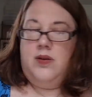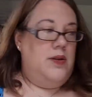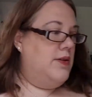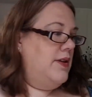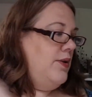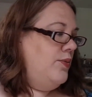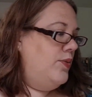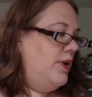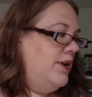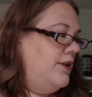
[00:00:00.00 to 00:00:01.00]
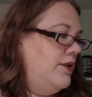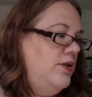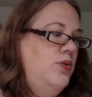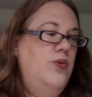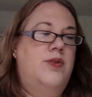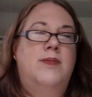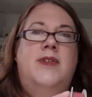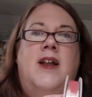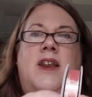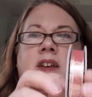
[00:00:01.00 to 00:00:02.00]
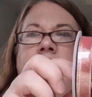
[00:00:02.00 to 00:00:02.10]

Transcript: That's that one. Awesome metallic